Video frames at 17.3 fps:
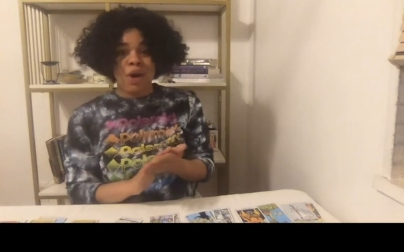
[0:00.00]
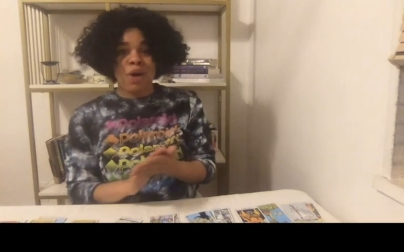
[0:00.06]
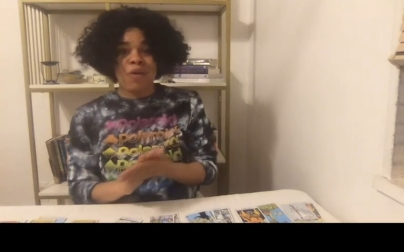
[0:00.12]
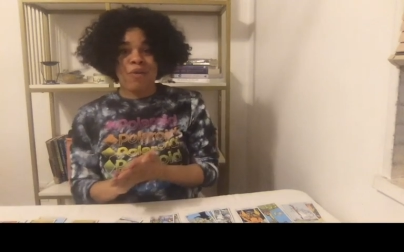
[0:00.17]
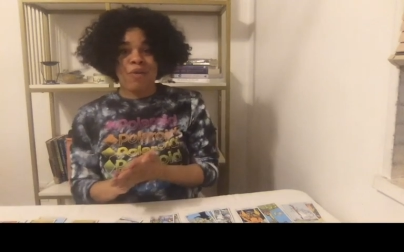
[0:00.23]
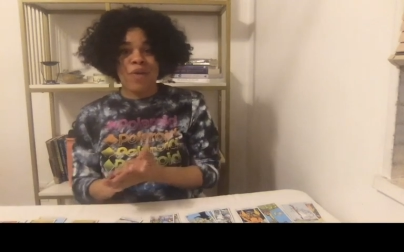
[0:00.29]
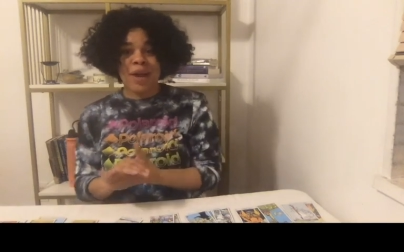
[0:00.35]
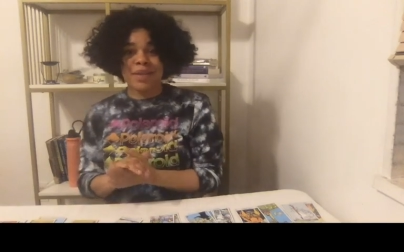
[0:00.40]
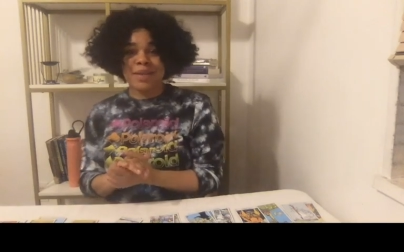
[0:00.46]

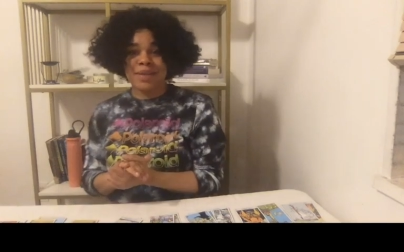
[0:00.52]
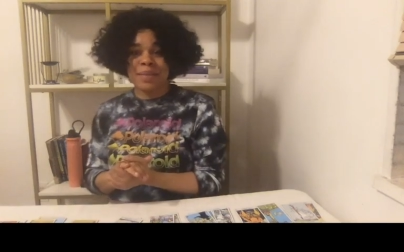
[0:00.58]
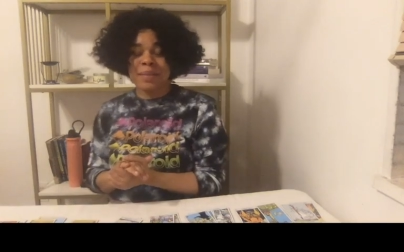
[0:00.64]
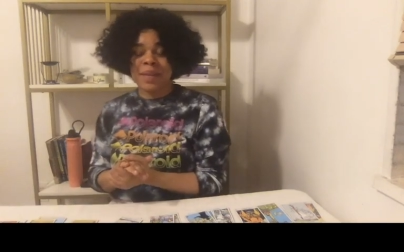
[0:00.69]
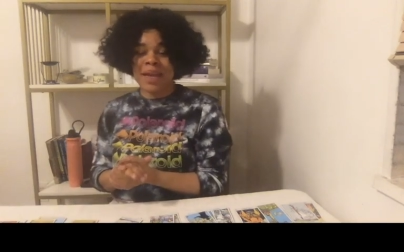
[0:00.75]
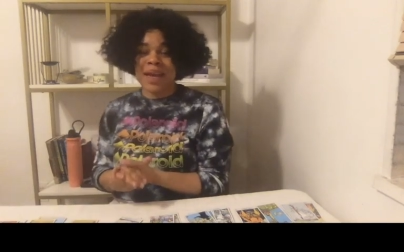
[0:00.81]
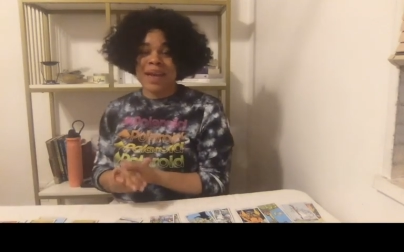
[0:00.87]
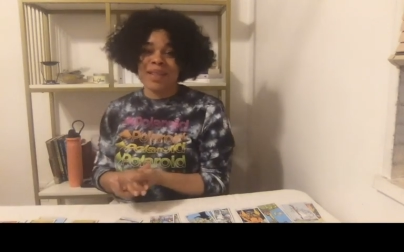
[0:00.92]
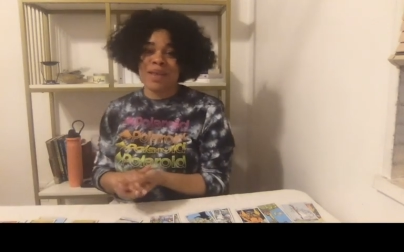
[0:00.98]
right,
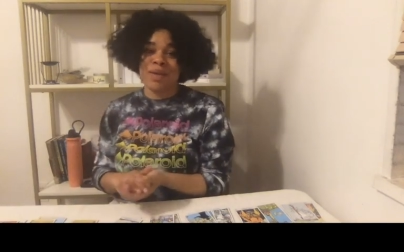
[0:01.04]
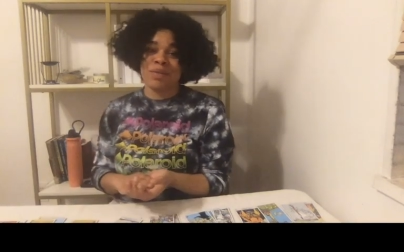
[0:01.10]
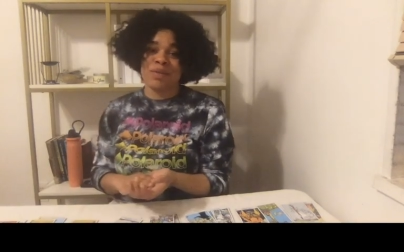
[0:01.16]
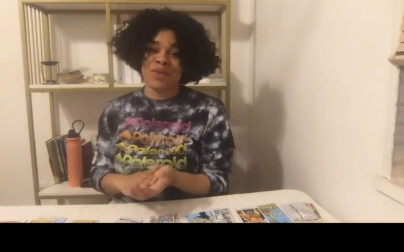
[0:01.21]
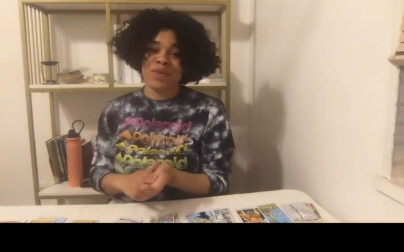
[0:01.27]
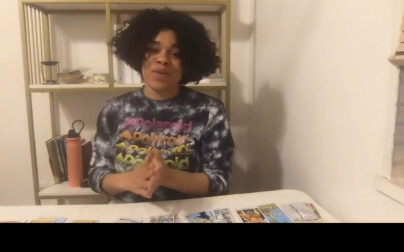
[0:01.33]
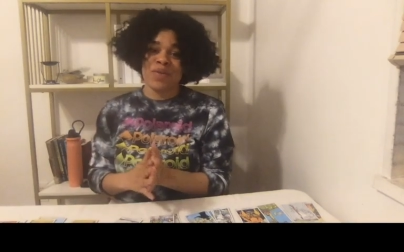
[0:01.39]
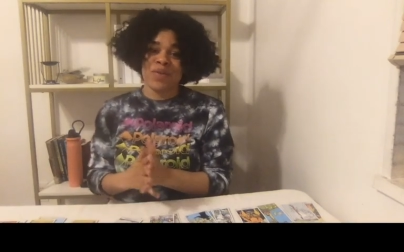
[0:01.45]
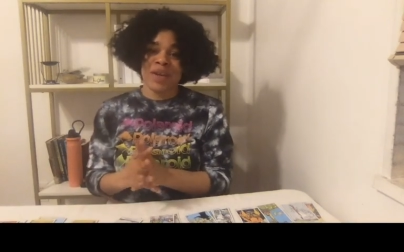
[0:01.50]
Gemini, that was
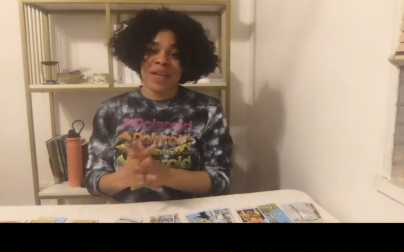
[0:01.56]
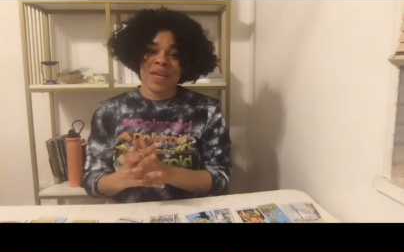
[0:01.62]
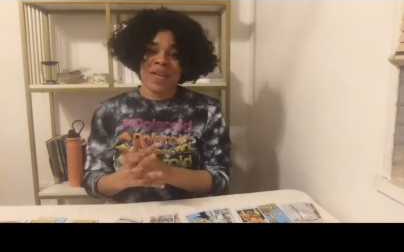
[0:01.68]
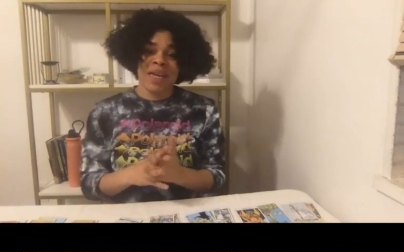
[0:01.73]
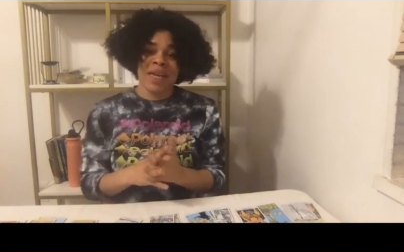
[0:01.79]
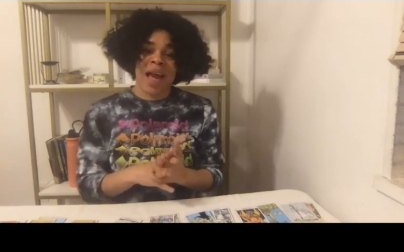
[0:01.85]
your reading.